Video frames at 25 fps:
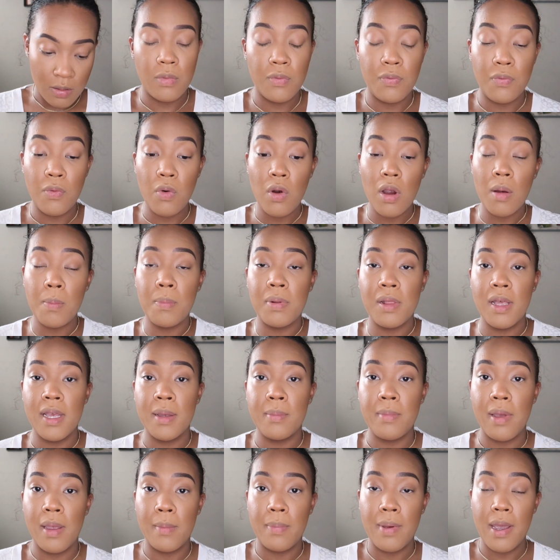Before applying
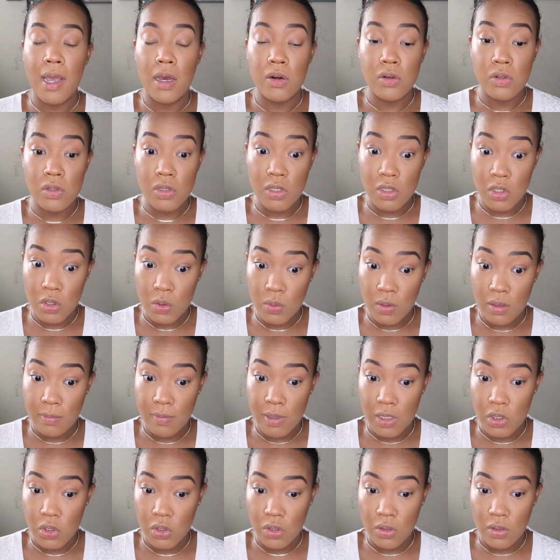my powders, I just want to
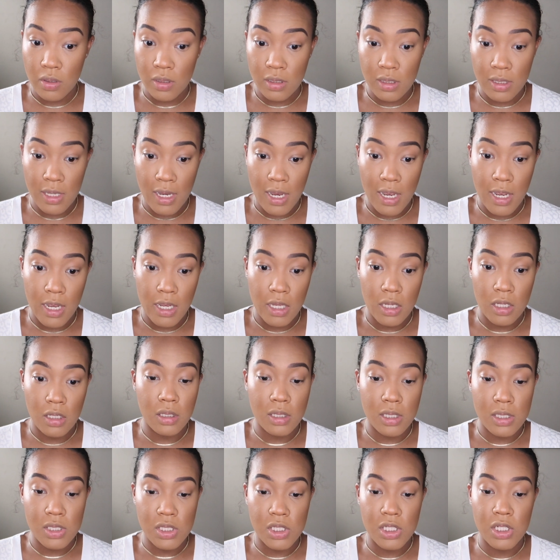make sure that the
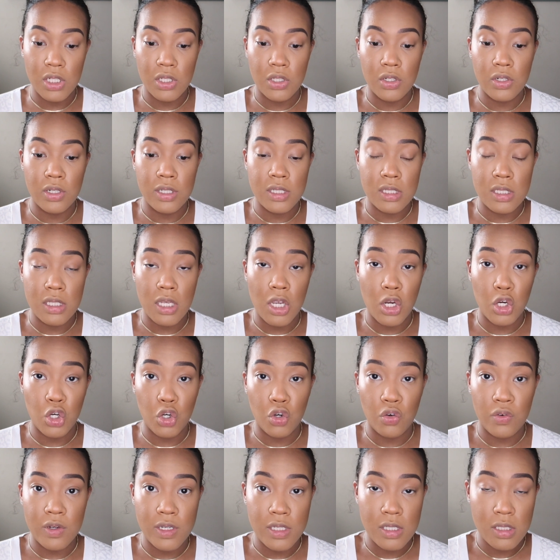concealer is not
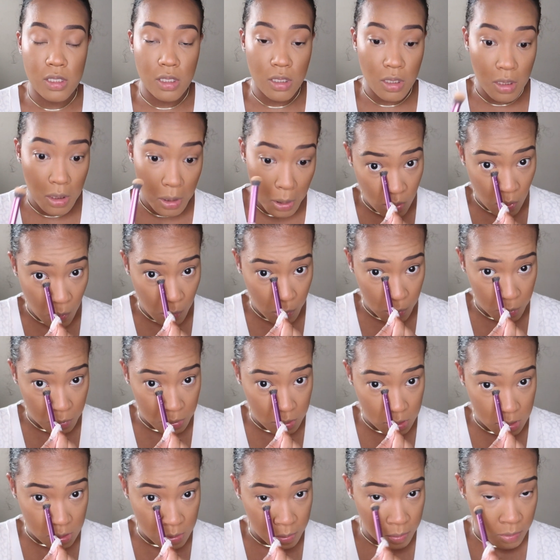creasing. Go in with
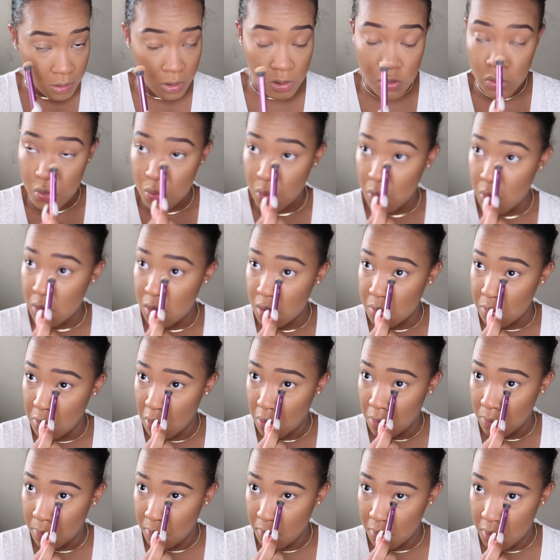a sponge or a
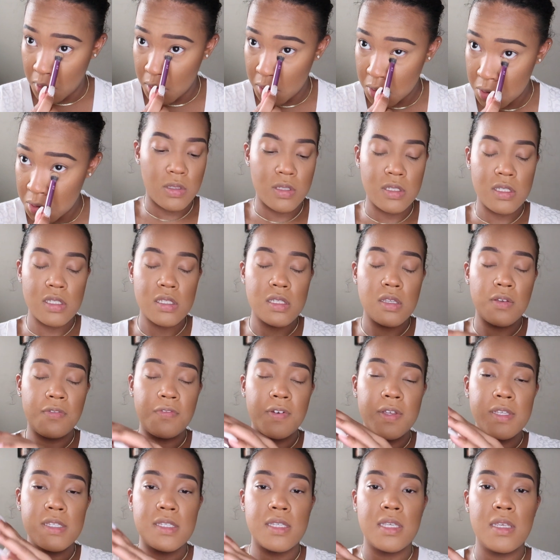small brush. This is a
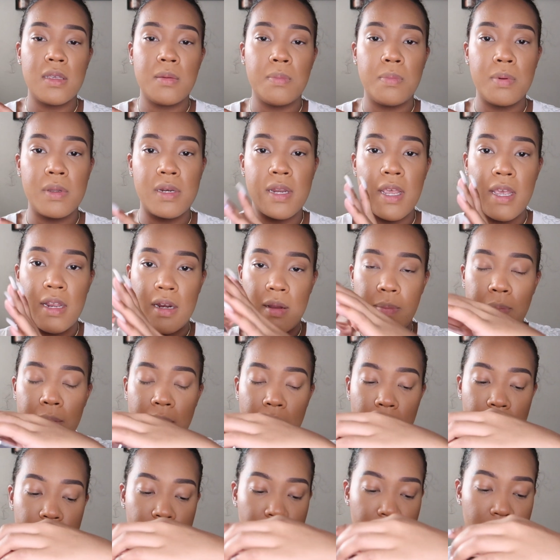Fenty banana
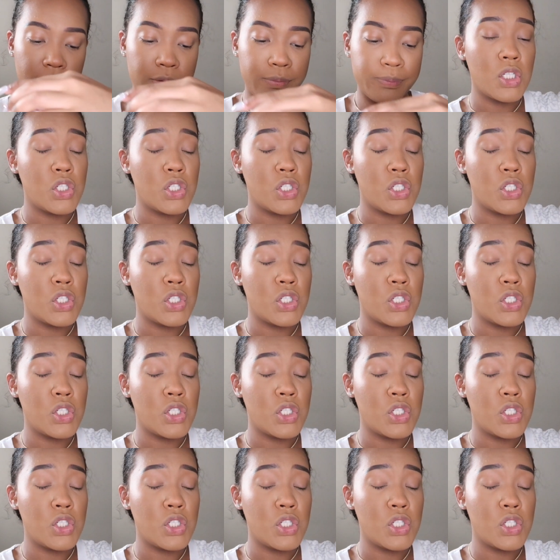powder.